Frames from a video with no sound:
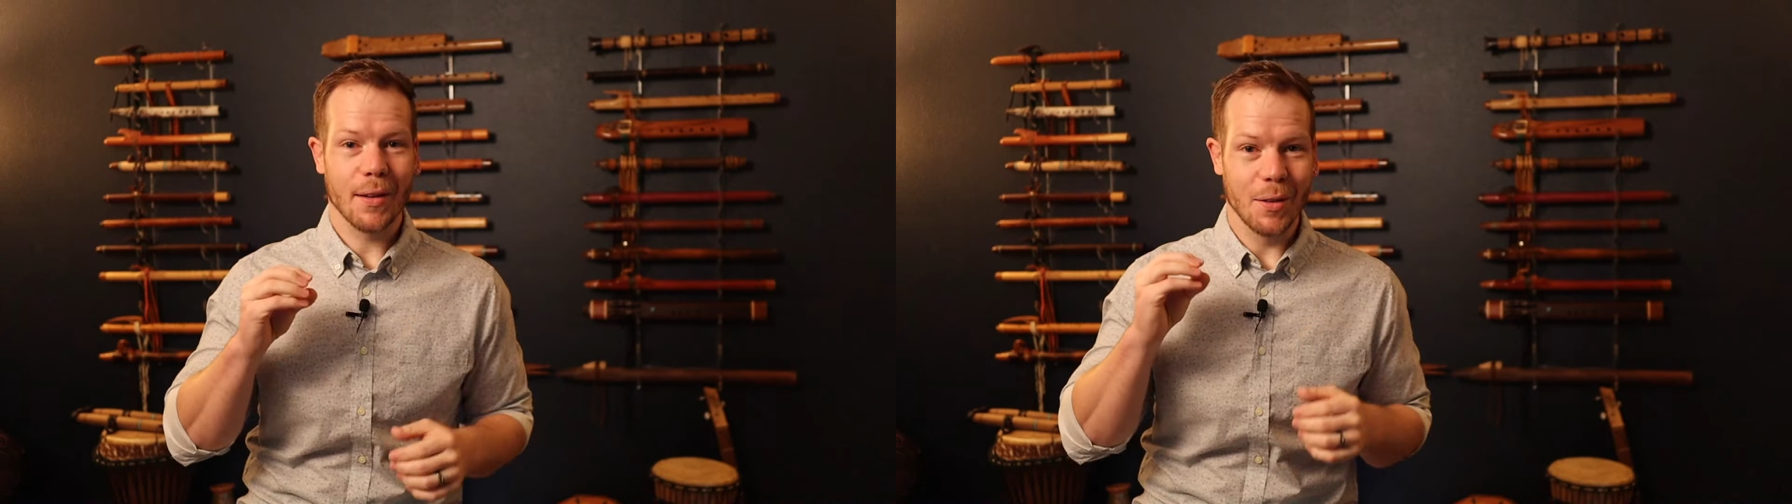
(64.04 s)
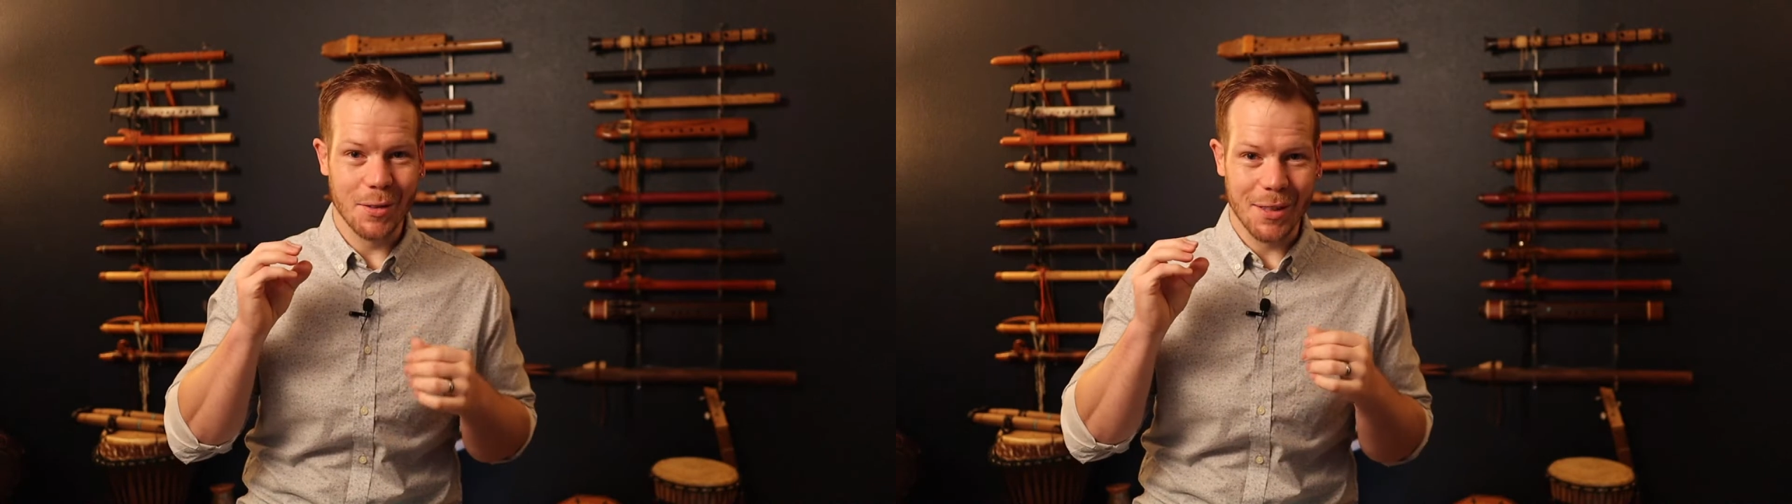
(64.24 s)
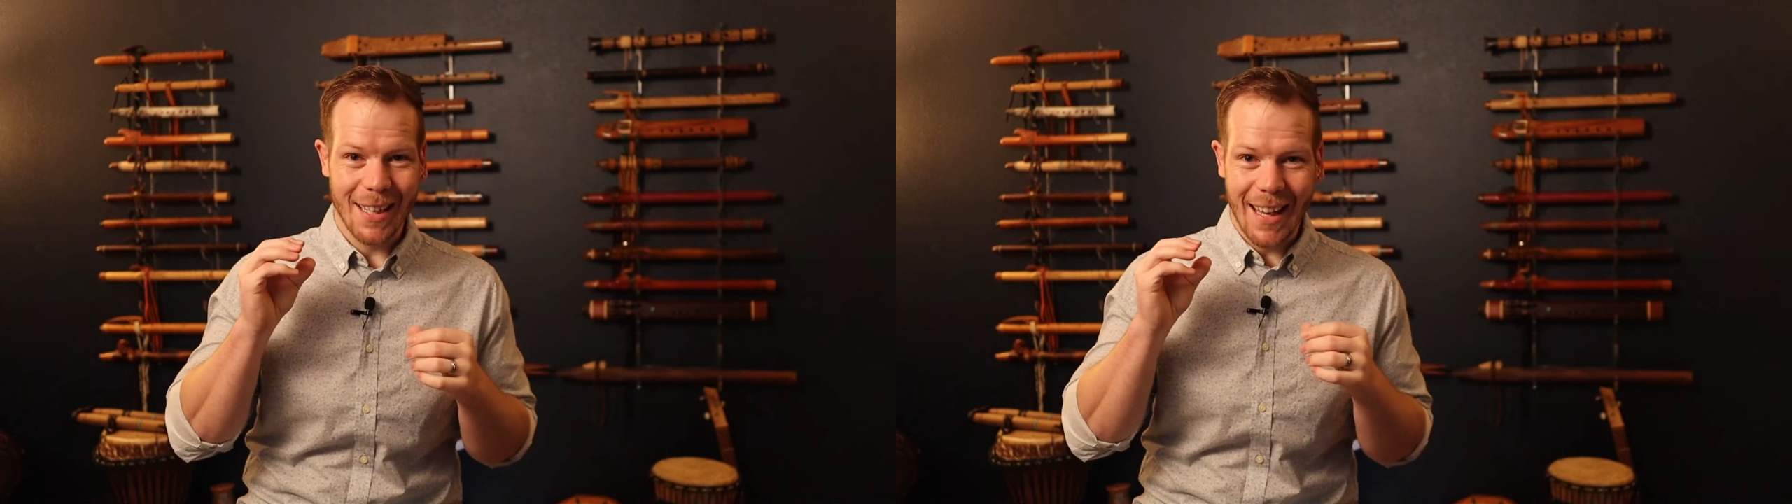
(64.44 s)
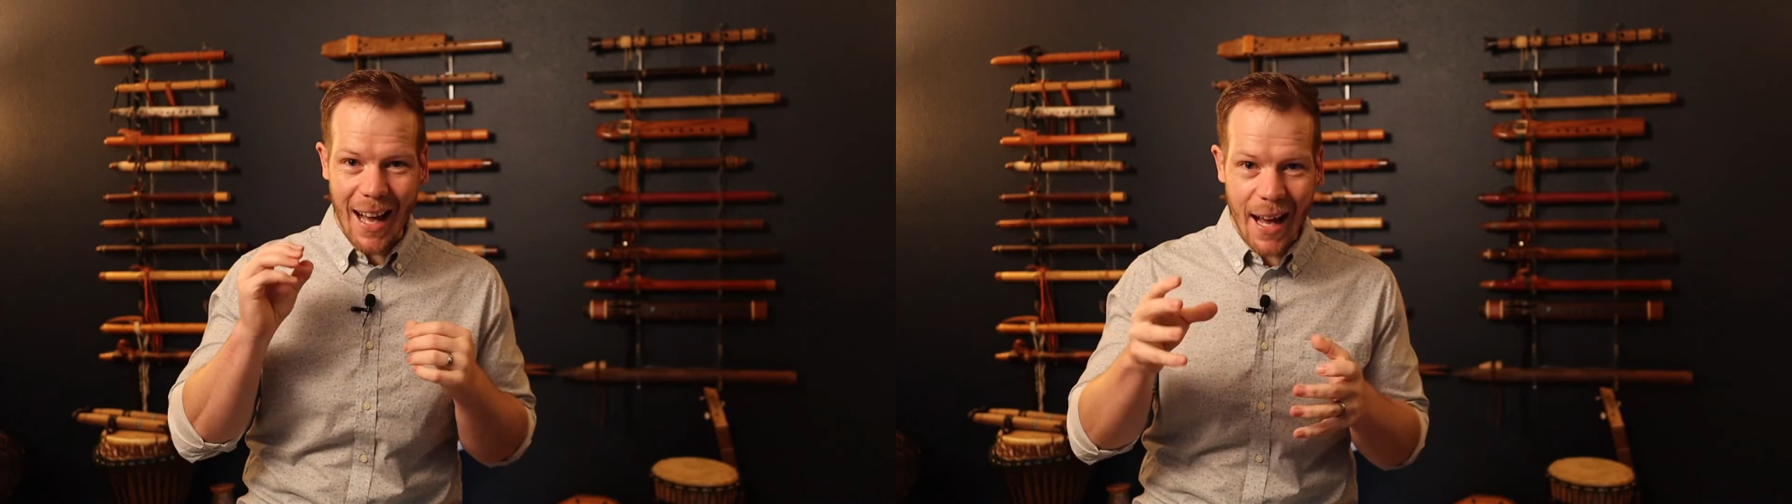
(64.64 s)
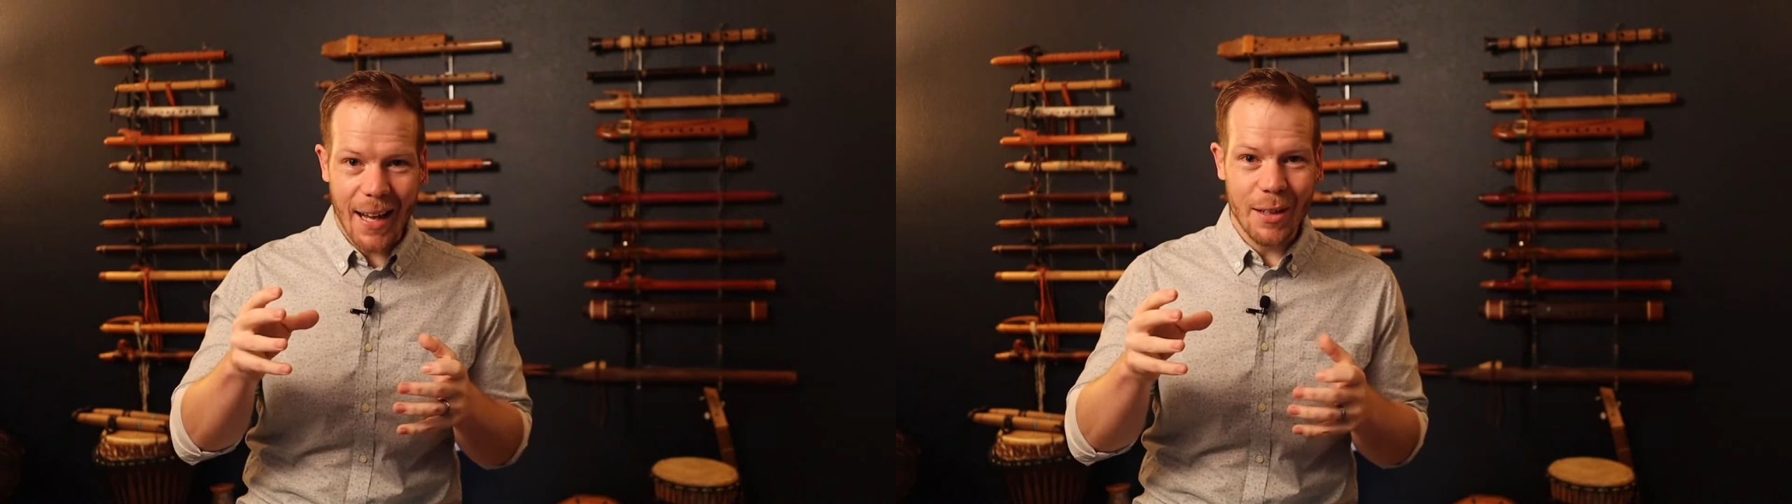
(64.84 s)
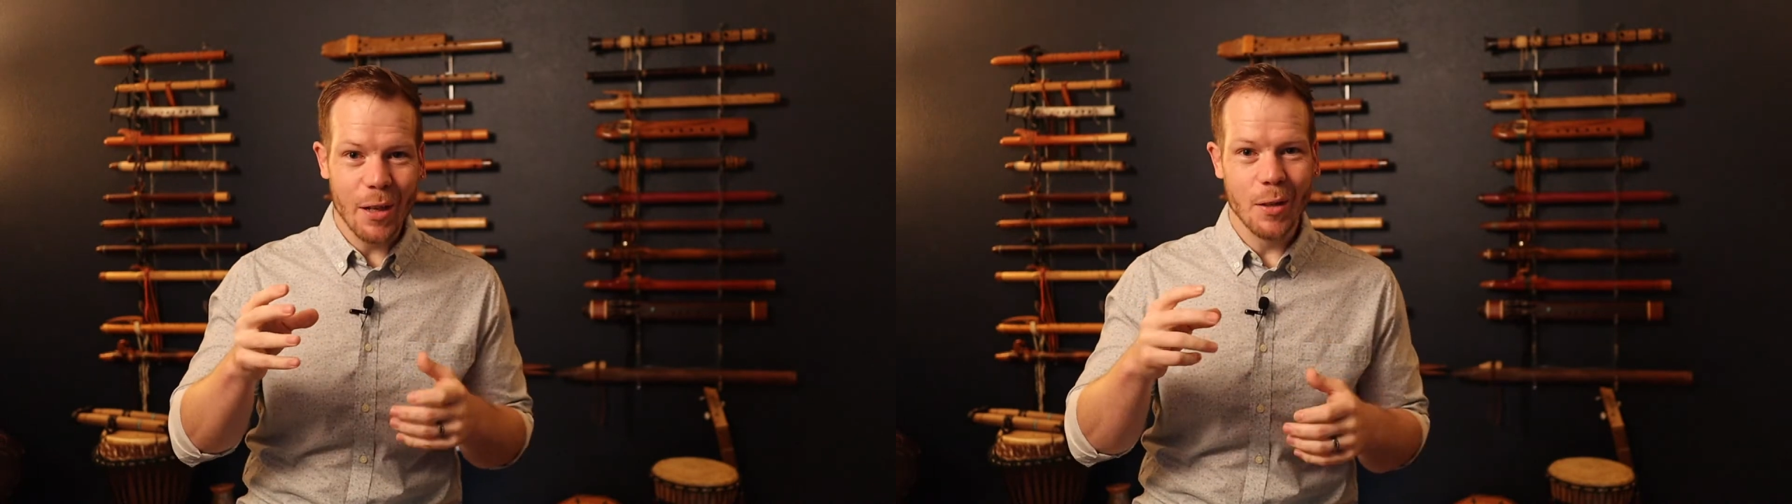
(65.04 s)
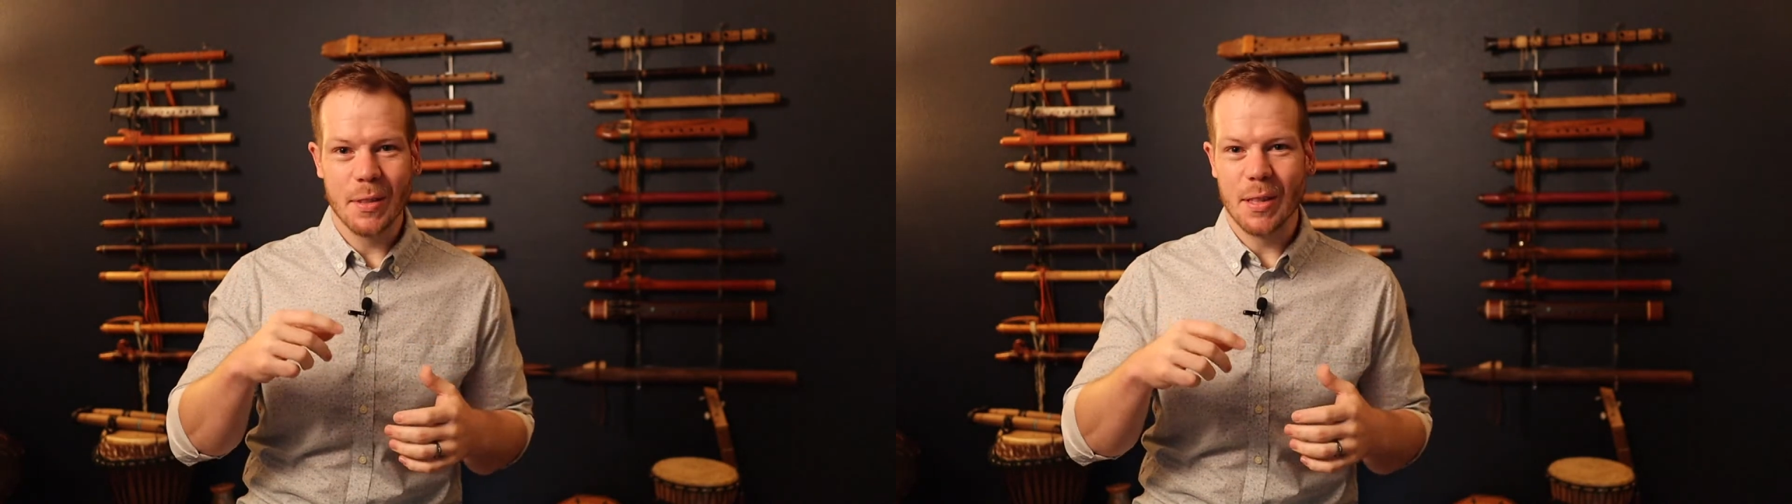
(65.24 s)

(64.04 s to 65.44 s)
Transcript: those high notes